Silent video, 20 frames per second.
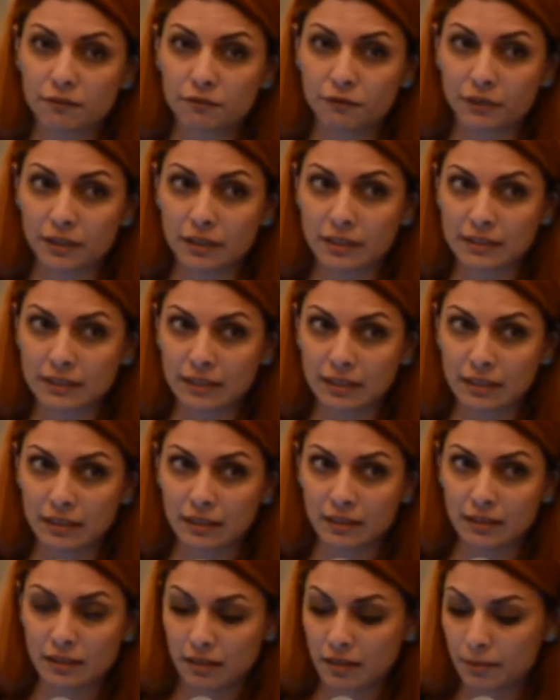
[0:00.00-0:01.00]
Ferguson
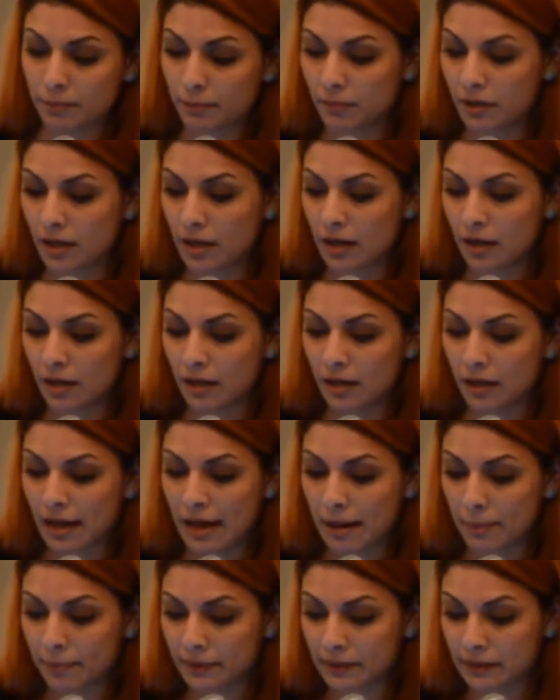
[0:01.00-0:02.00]

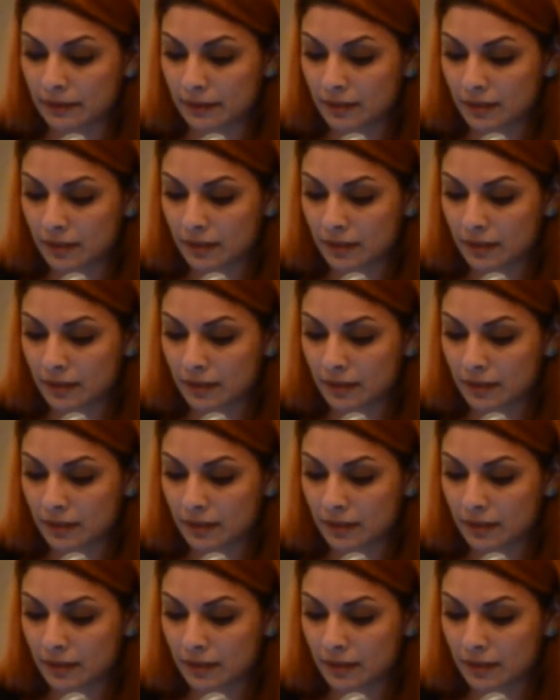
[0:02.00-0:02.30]
happened.